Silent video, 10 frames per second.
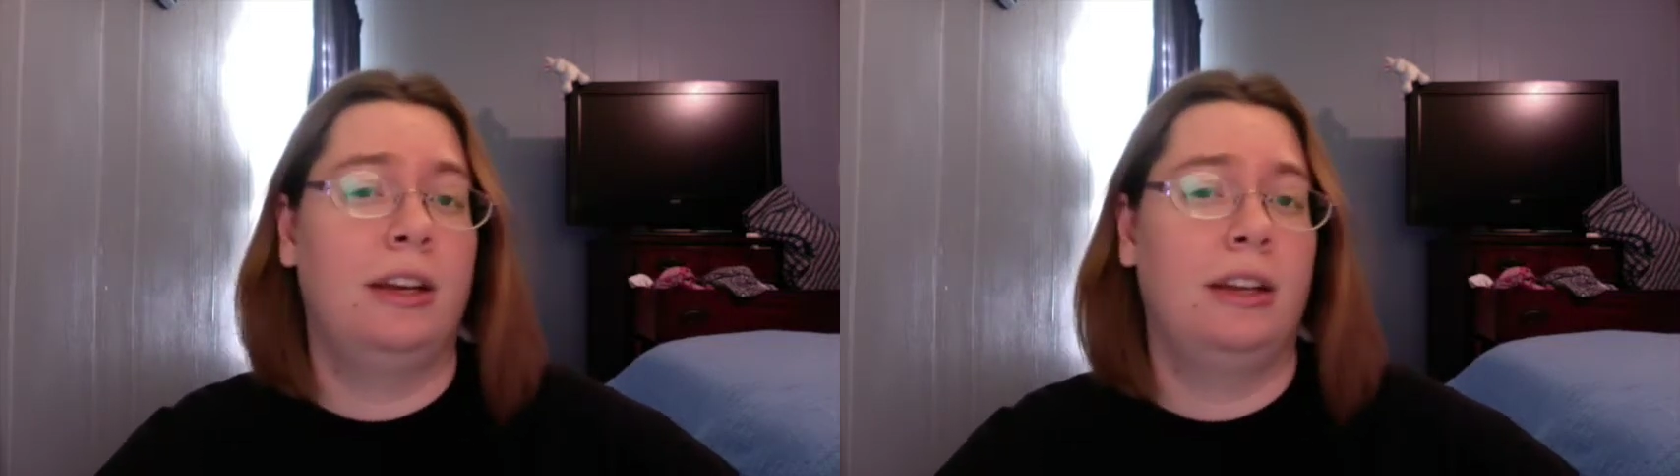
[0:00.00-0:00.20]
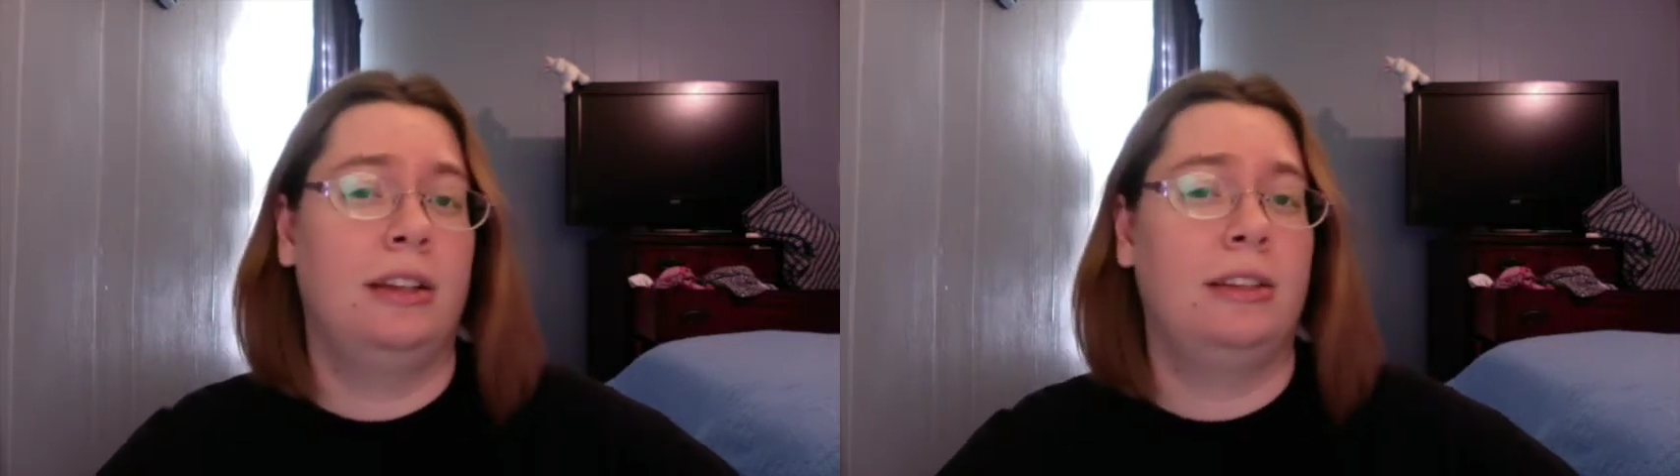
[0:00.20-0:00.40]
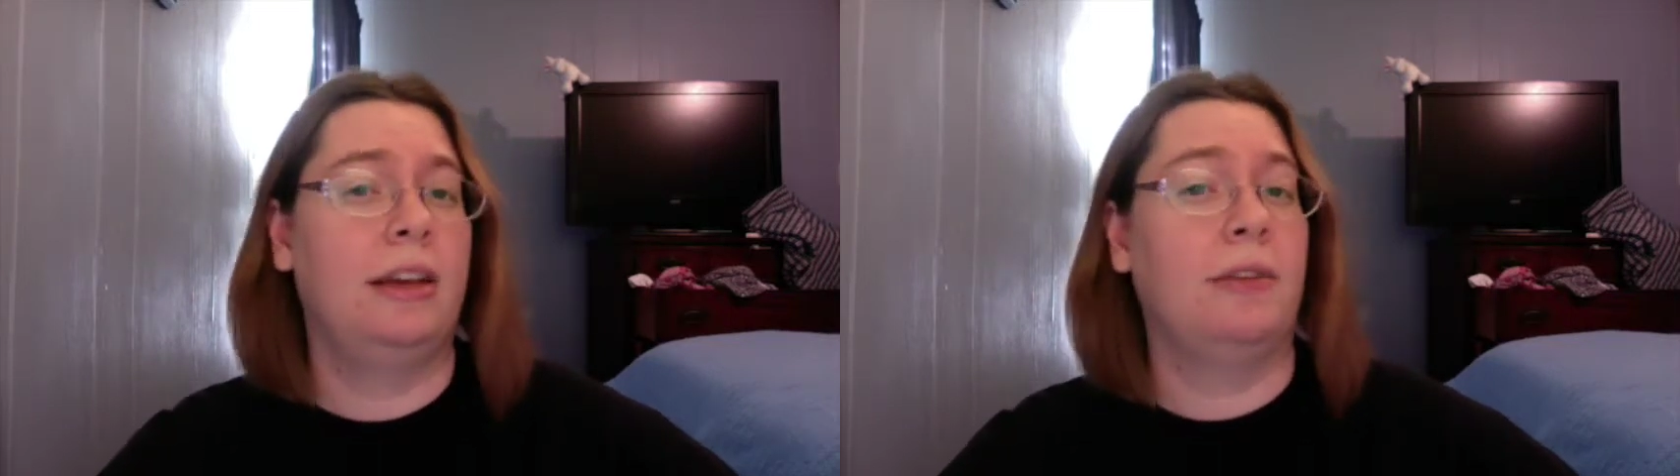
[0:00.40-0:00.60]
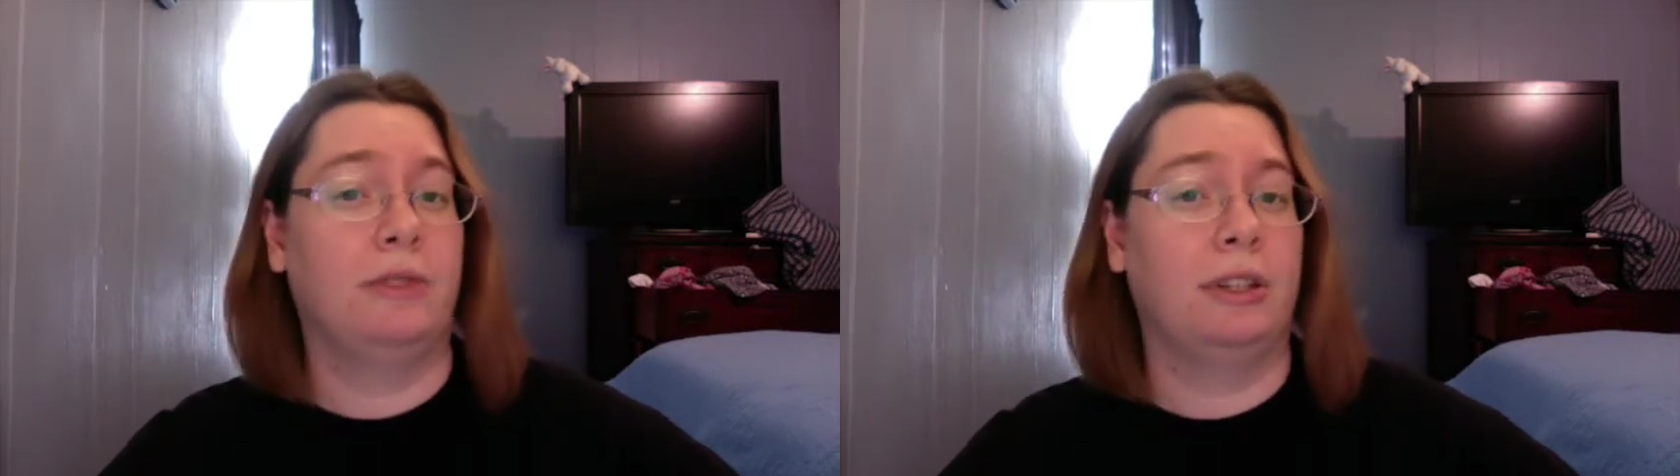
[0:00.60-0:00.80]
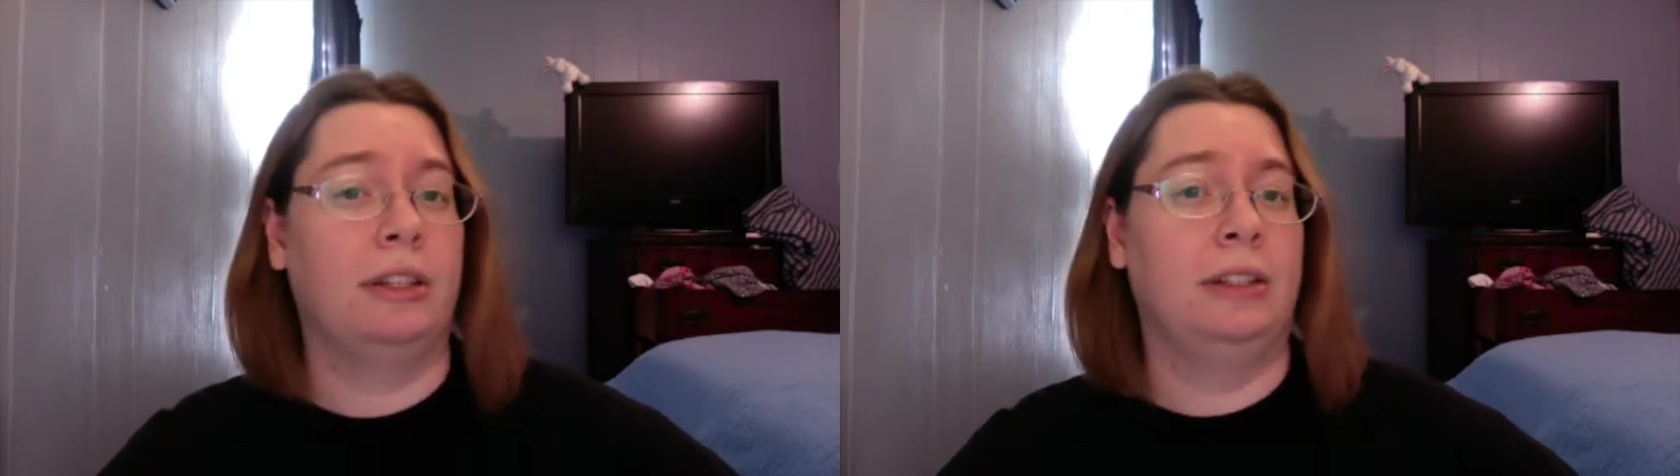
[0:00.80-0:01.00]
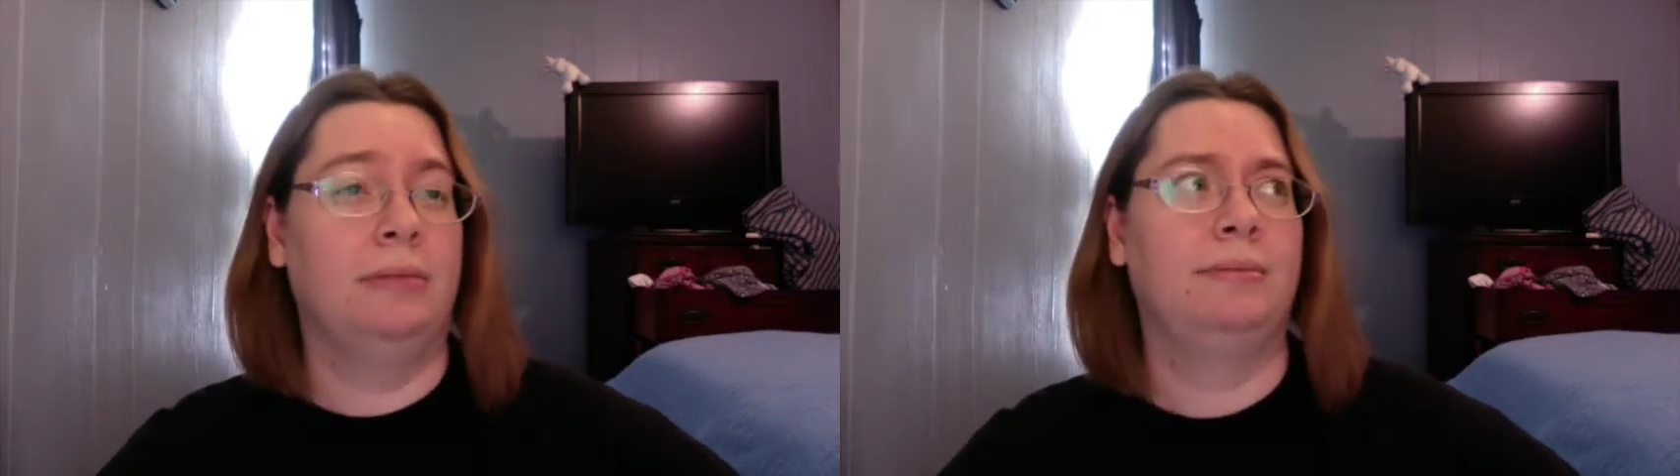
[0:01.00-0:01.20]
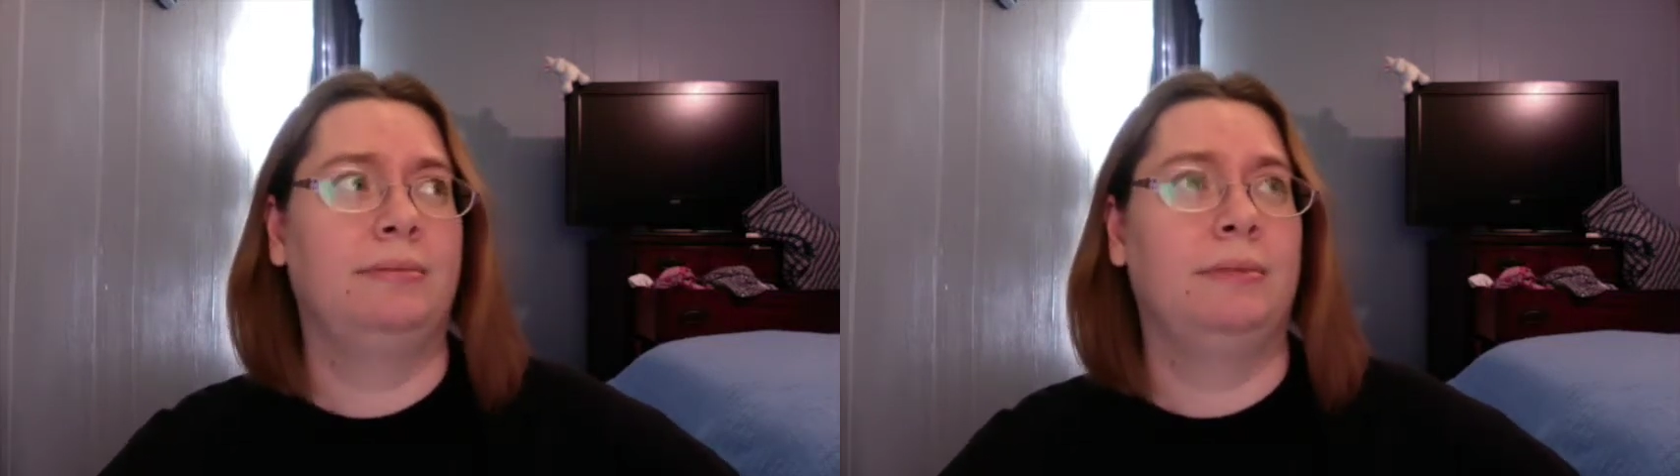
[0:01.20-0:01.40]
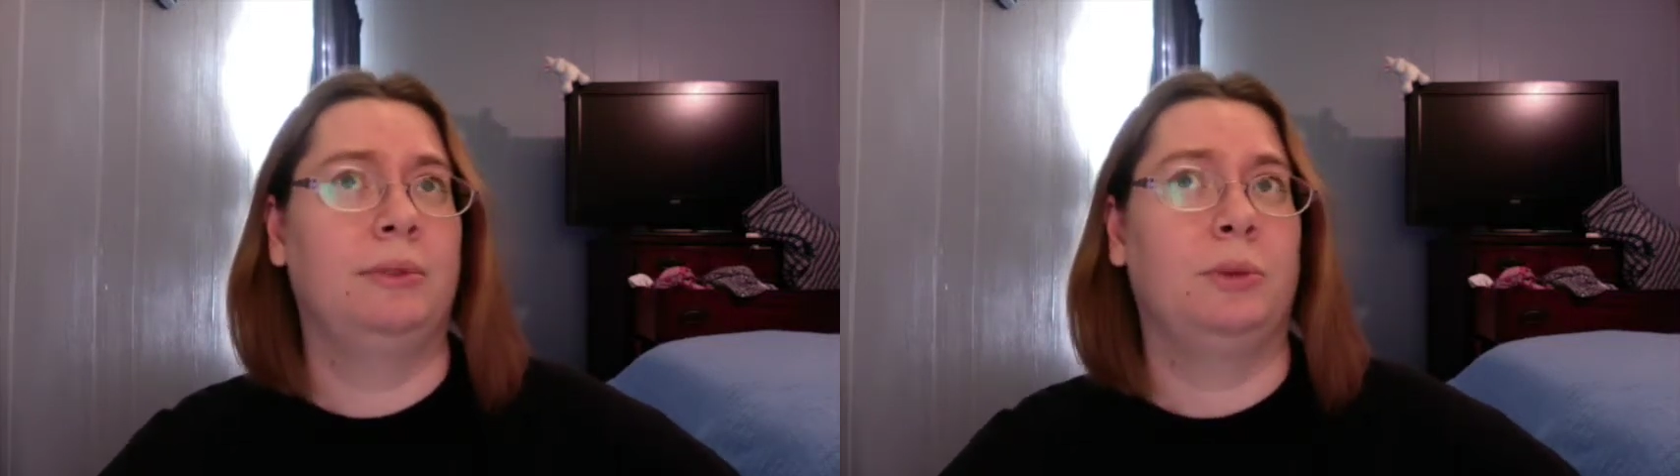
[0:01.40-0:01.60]
this is kind of fun
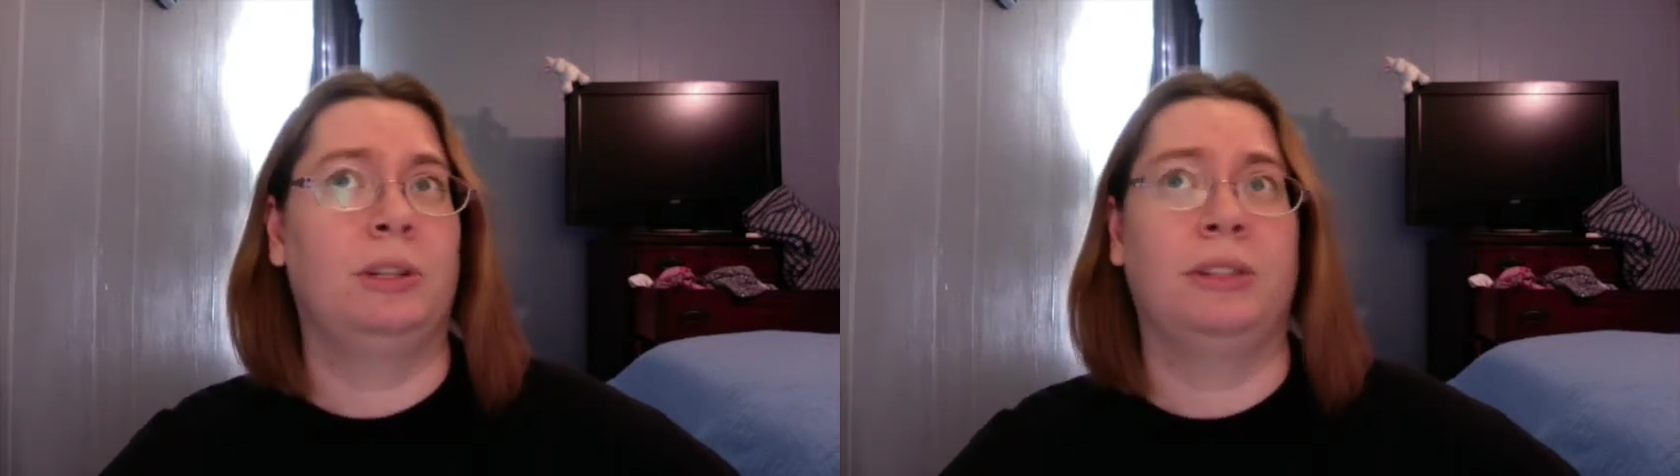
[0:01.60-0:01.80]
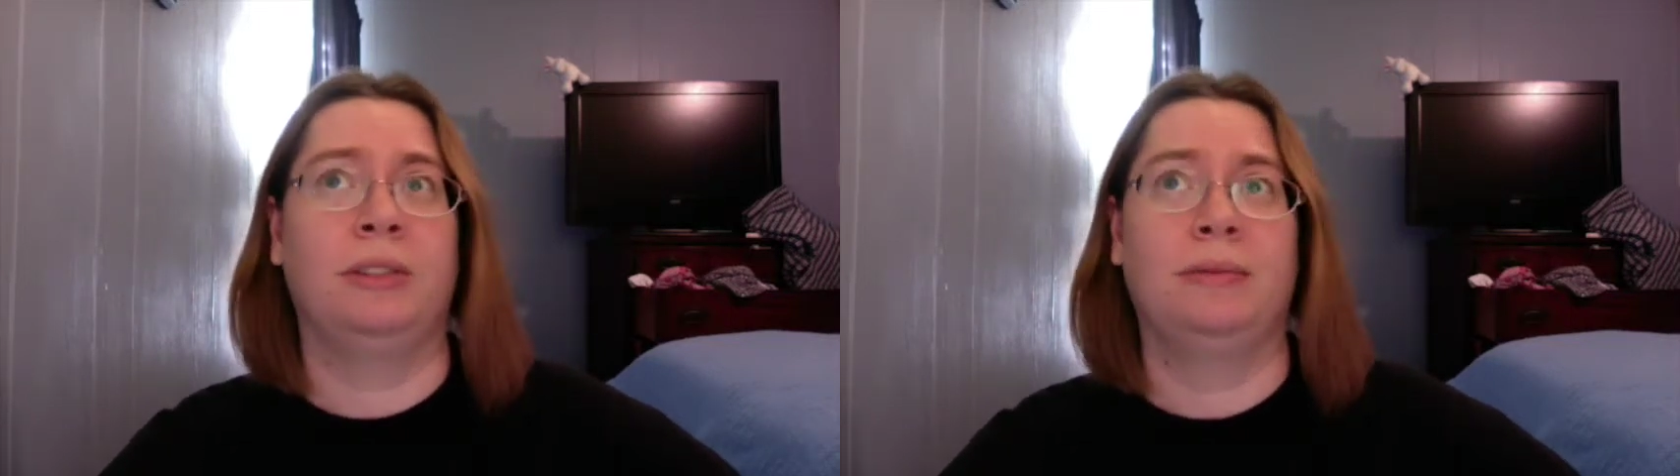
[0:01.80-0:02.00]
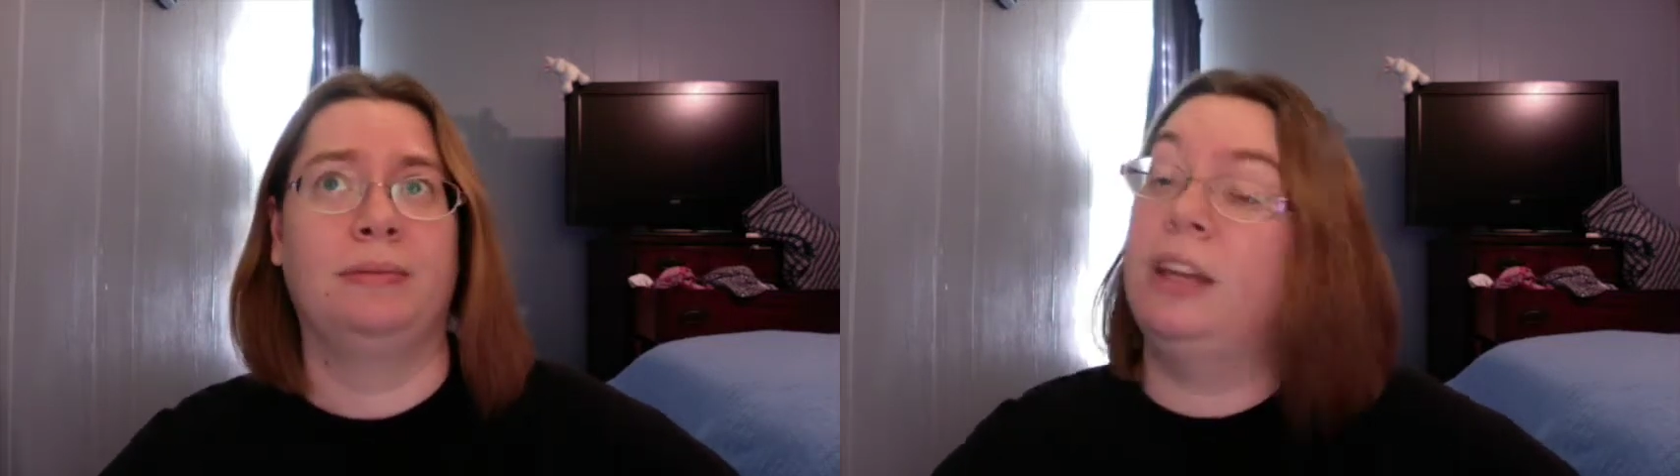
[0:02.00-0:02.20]
and weird.